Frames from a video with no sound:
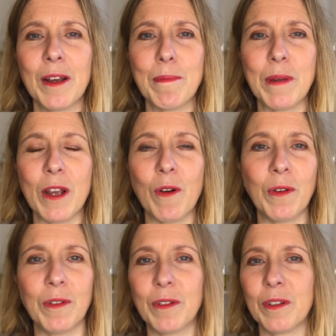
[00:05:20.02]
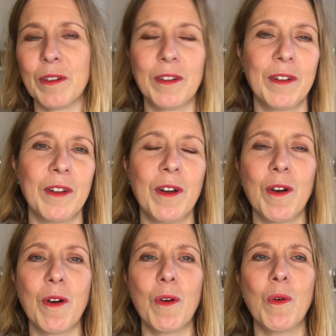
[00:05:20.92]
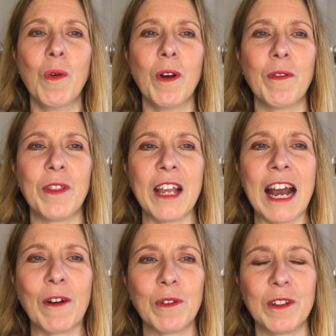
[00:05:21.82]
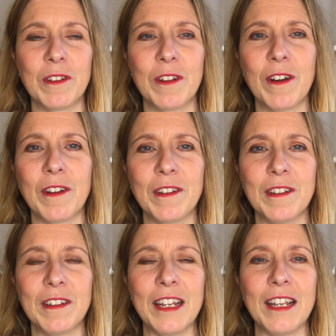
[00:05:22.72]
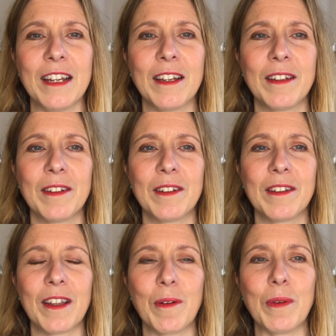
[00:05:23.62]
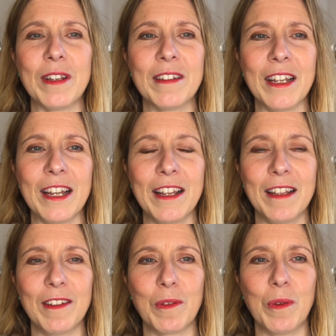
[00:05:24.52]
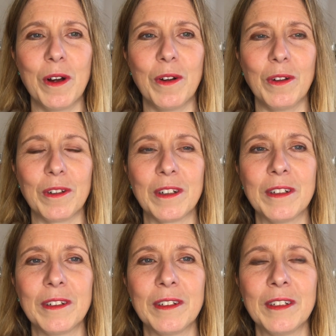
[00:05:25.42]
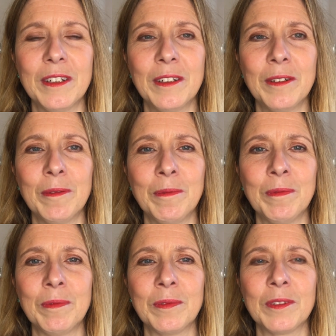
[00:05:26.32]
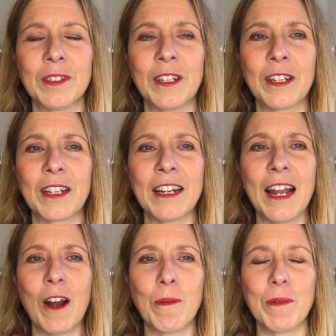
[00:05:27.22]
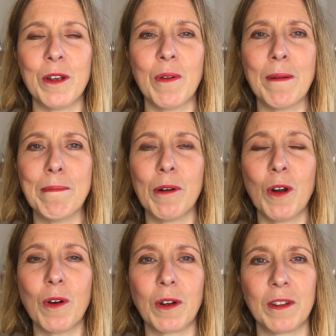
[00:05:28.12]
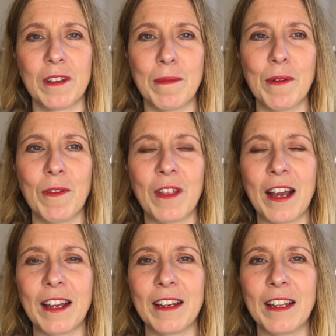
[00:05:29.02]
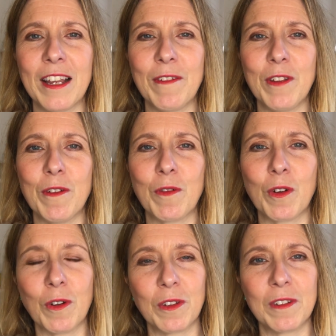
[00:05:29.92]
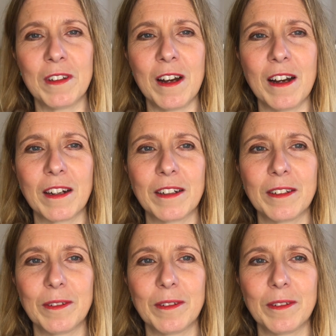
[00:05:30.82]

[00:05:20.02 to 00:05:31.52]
beyond all of the outer certainty that we see in this world. And it can help you unblock some of that if you've got stuck.